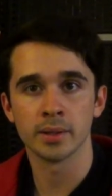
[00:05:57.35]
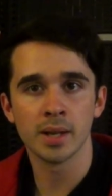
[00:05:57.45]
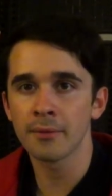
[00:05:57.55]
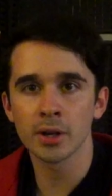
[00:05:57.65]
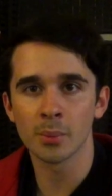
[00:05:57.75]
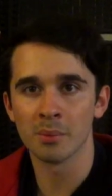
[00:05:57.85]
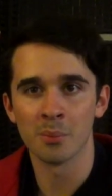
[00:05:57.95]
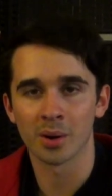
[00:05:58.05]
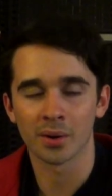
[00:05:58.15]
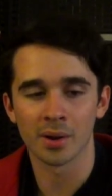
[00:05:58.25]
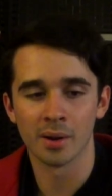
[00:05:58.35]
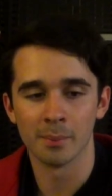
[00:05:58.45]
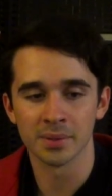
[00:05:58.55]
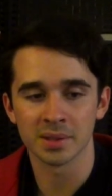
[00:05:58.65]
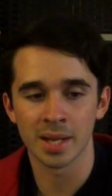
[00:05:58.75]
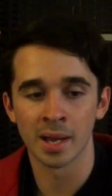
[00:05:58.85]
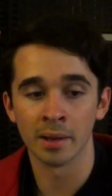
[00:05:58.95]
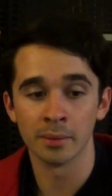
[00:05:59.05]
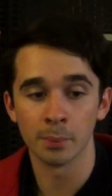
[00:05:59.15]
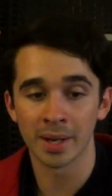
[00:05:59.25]
You never know when work comes,
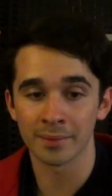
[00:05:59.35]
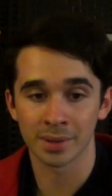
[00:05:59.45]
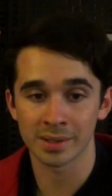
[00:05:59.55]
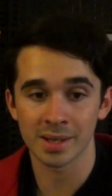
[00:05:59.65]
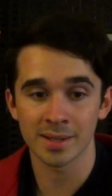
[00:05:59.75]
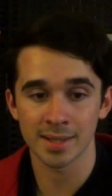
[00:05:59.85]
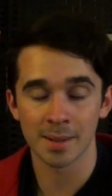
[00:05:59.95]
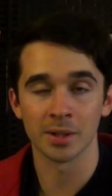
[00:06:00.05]
and whenever it does,